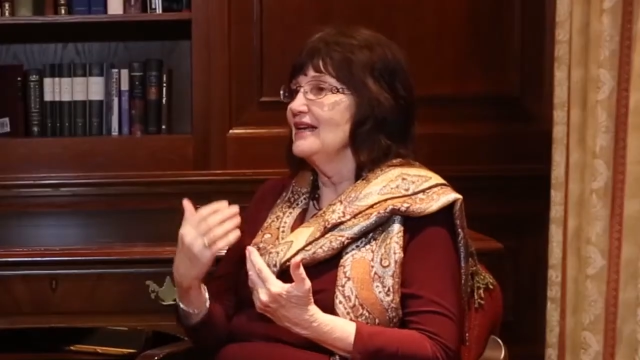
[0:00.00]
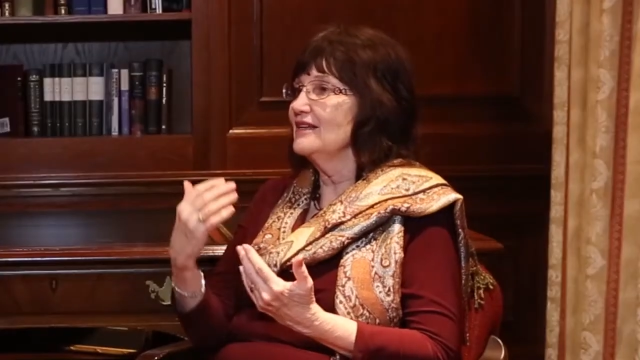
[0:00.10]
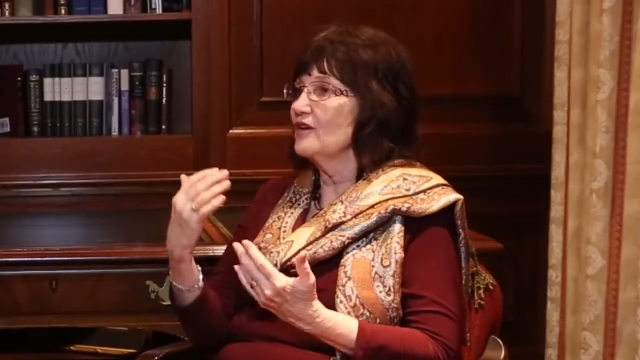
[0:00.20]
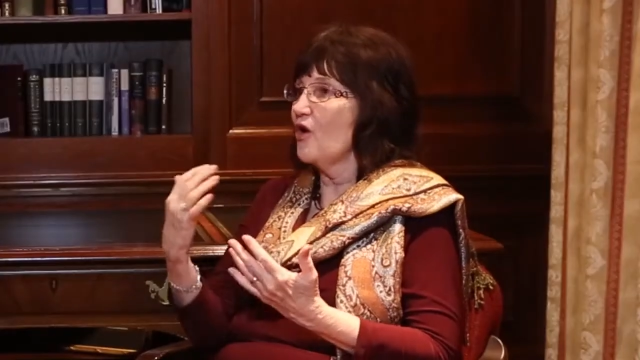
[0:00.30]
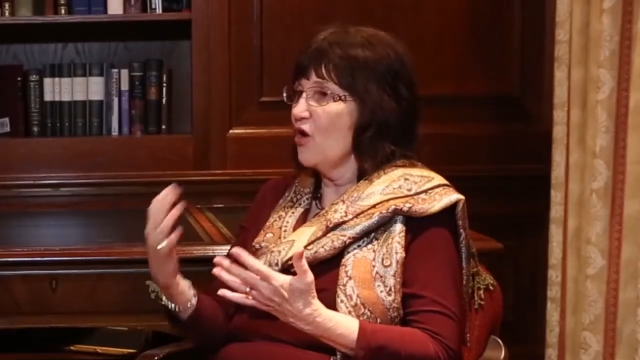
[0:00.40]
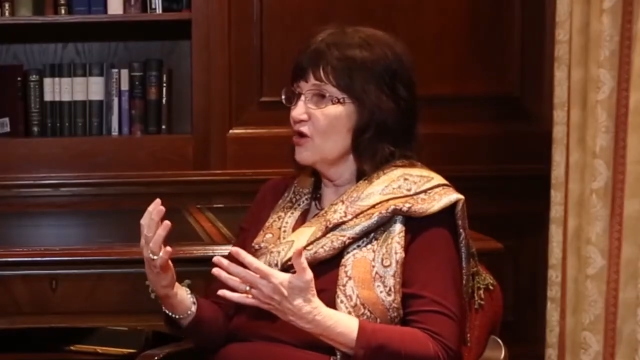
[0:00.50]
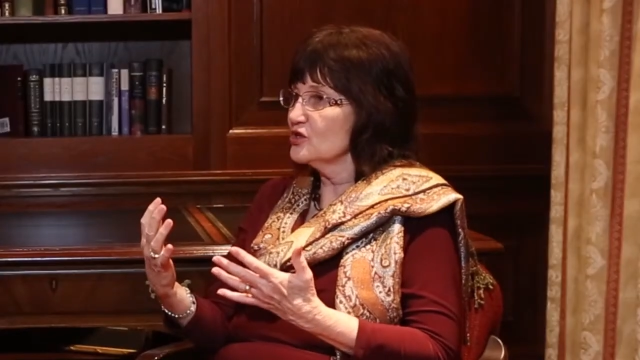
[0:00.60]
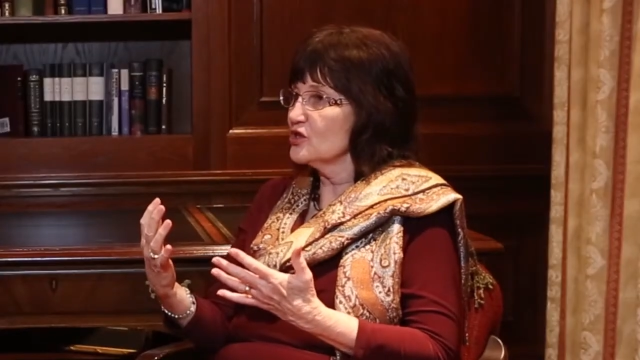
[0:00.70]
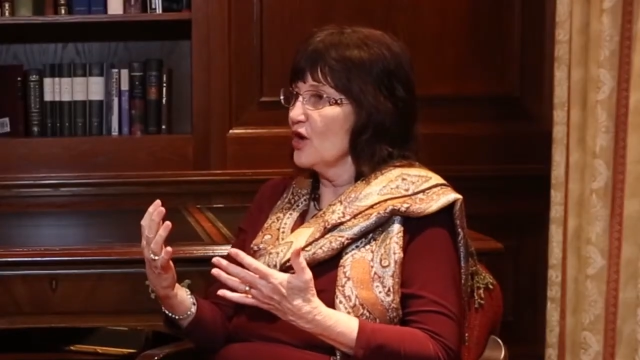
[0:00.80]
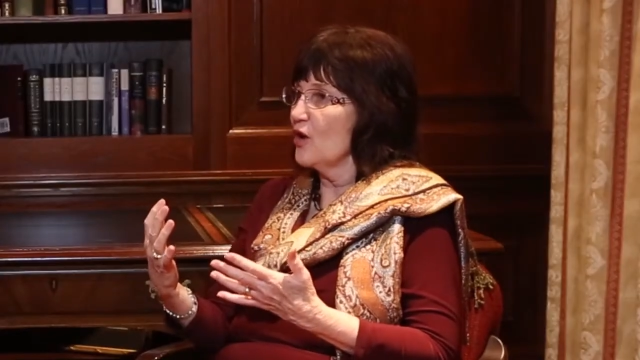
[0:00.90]
It
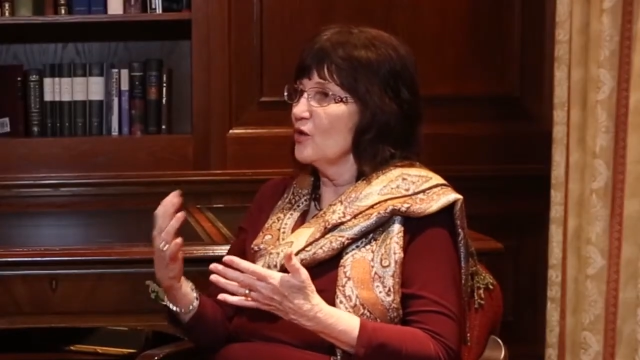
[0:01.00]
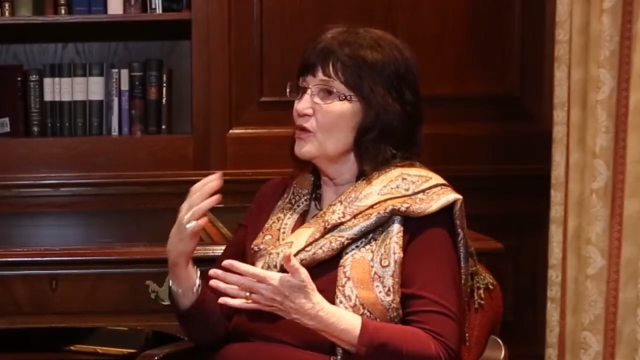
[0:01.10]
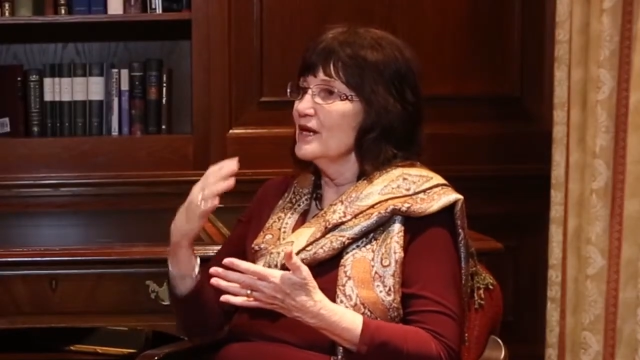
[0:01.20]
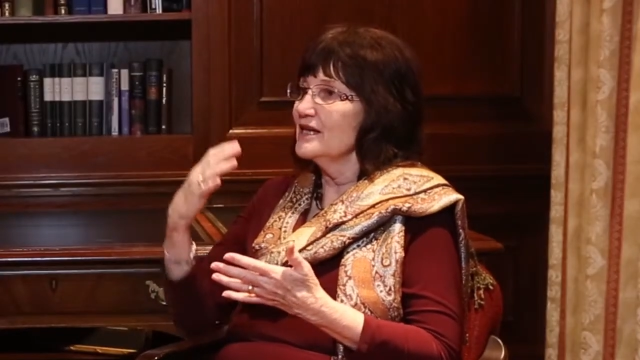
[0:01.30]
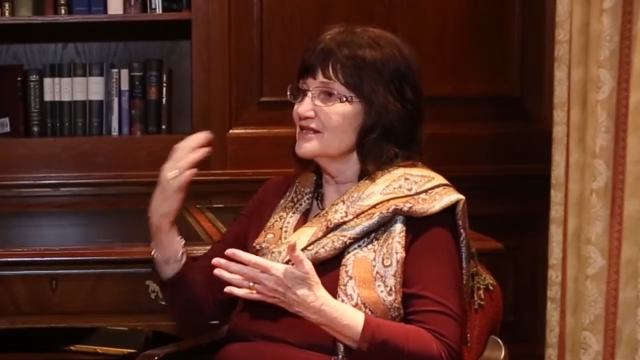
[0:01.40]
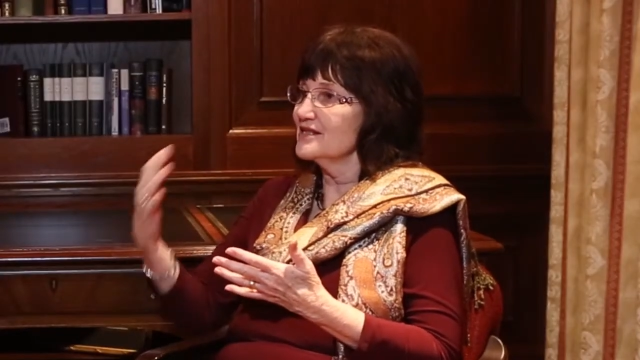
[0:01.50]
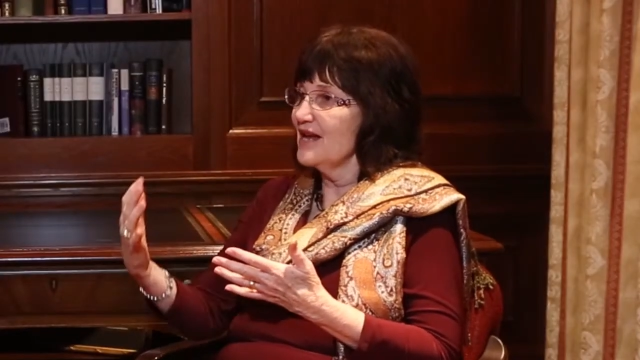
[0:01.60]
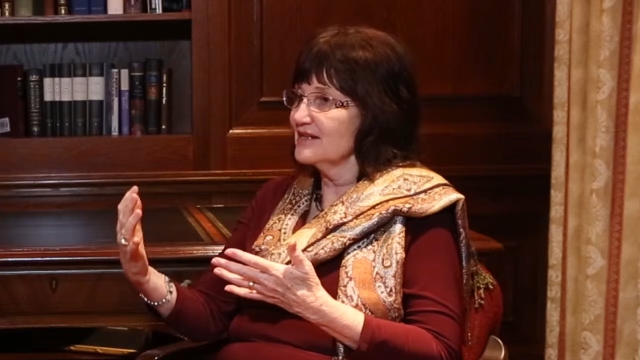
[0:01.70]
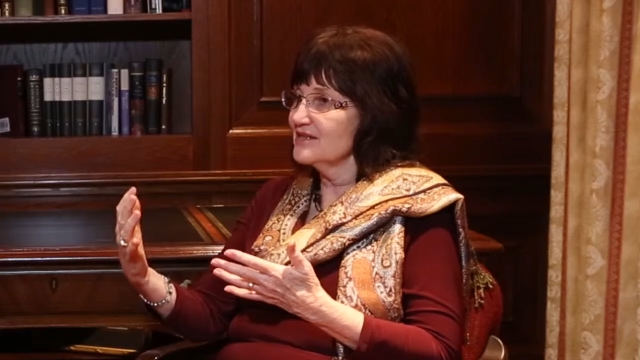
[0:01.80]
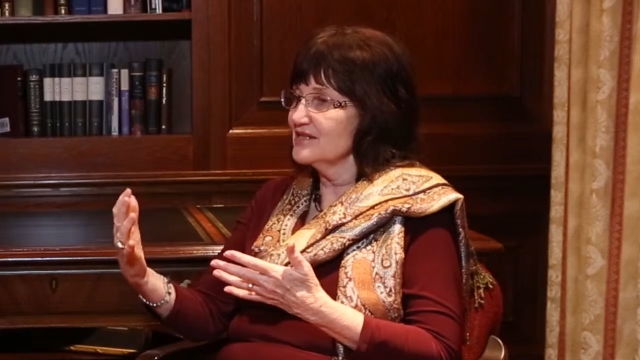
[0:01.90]
also is
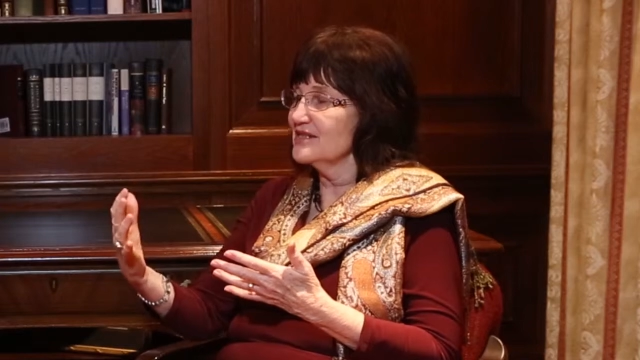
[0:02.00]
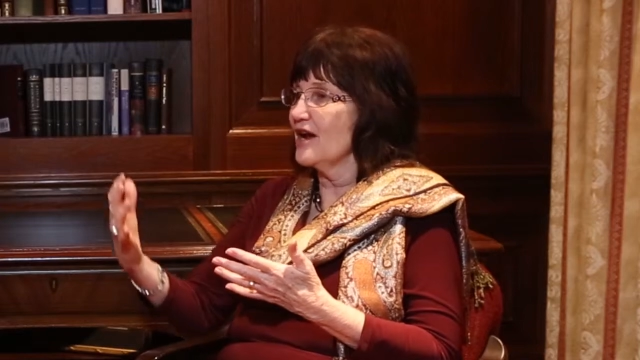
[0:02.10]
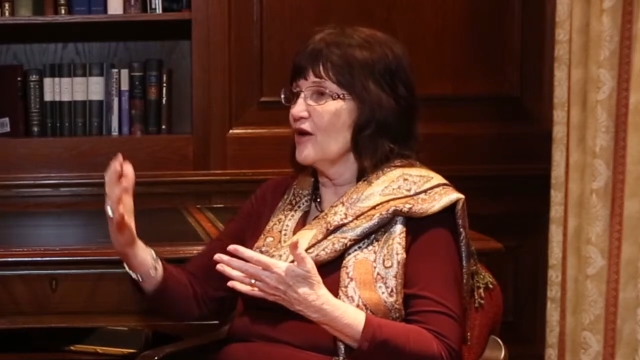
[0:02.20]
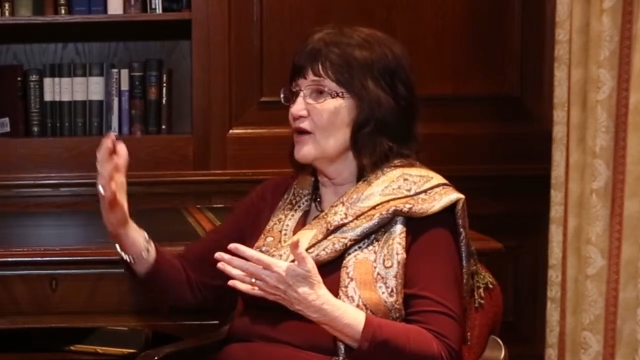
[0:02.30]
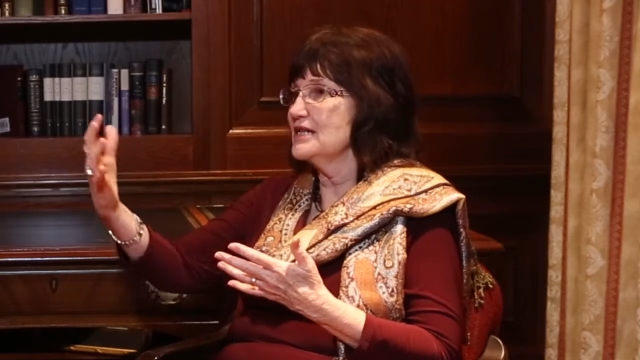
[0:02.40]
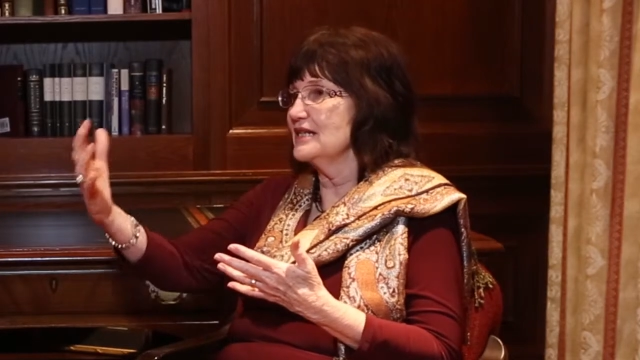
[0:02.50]
necessary